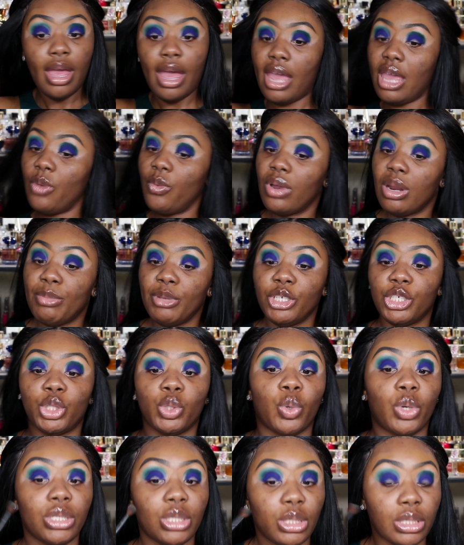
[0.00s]
And you wanna be
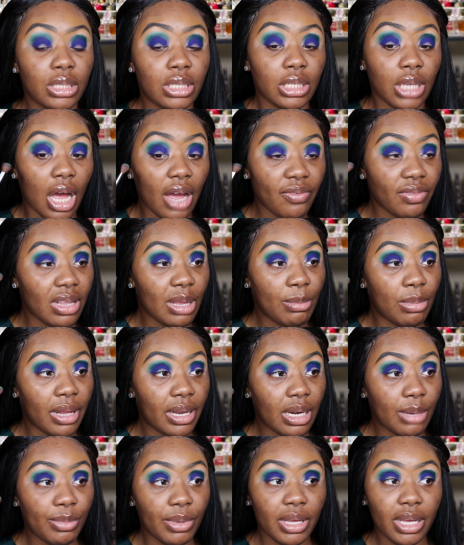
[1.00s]
sure to softly
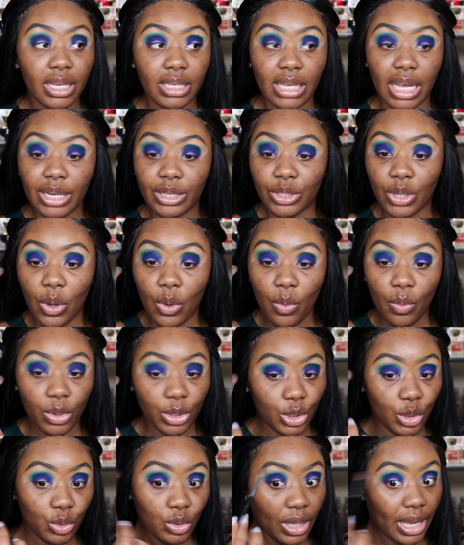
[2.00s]
blend it because I don't
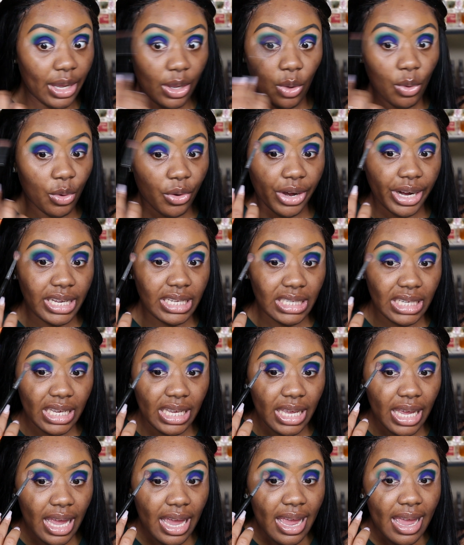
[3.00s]
want to like go
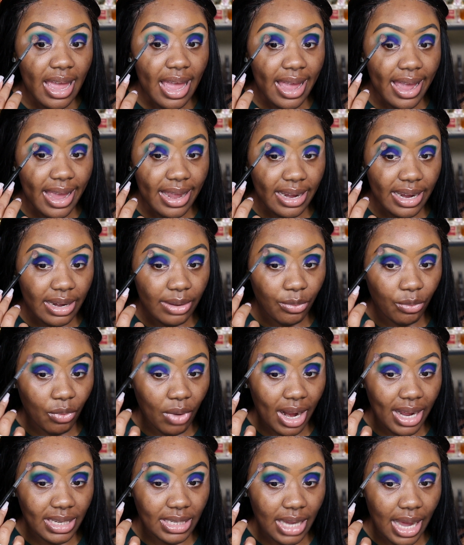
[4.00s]
crazy and it
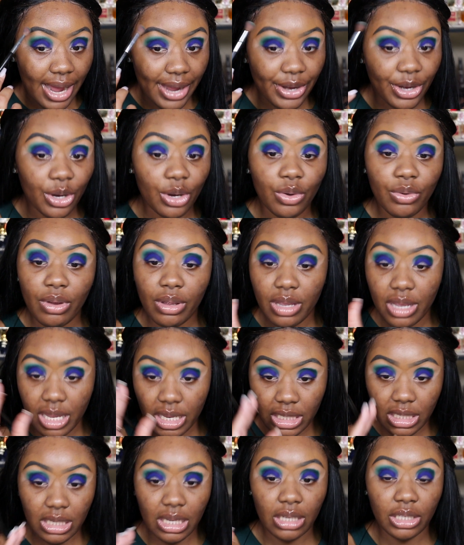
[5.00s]
rise higher.
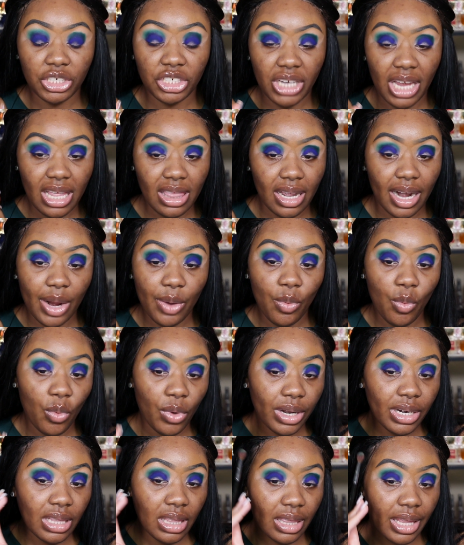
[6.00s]
It's a shade that I
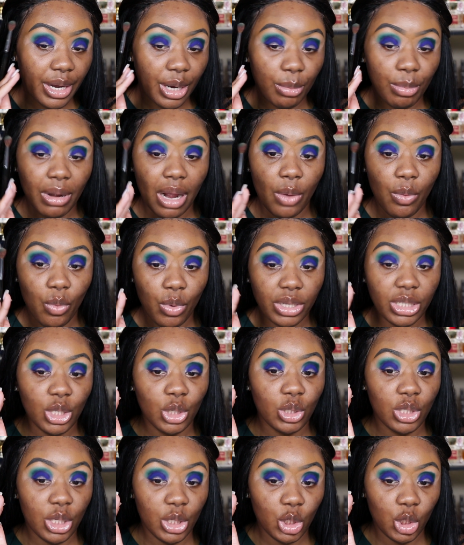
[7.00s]
want there, but I want
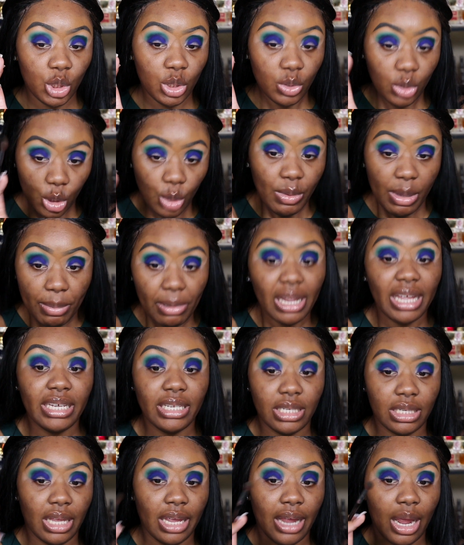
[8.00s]
it to be
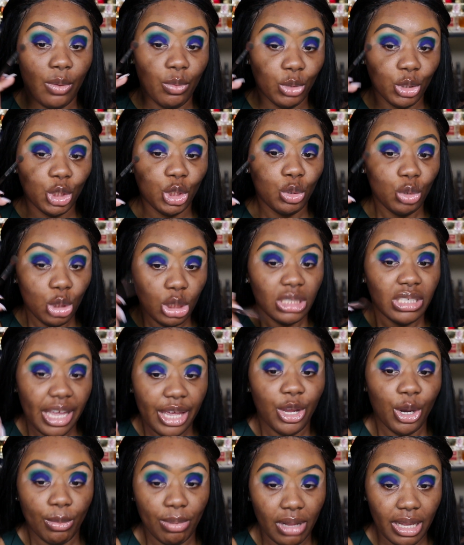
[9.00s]
placed. Like I want you to stay
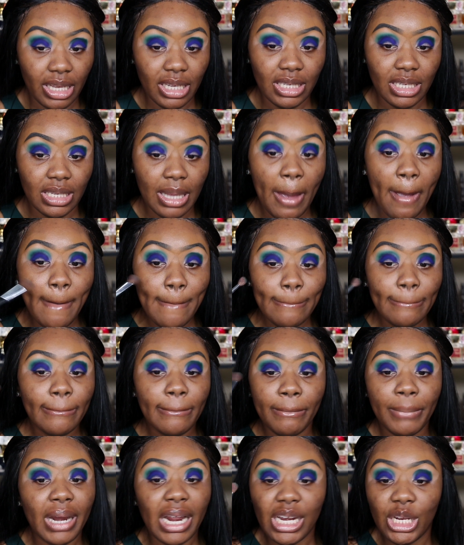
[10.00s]
in your place,
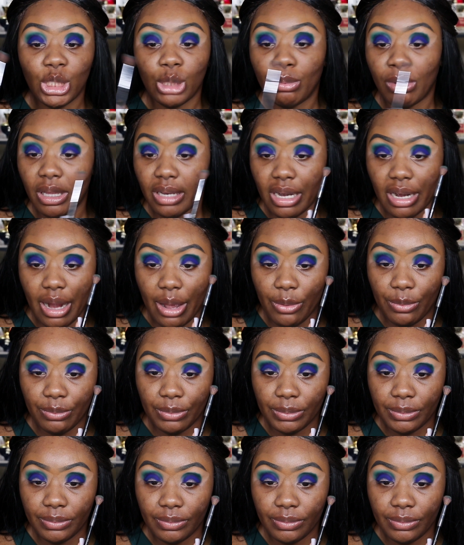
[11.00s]
but I need you to blend it out.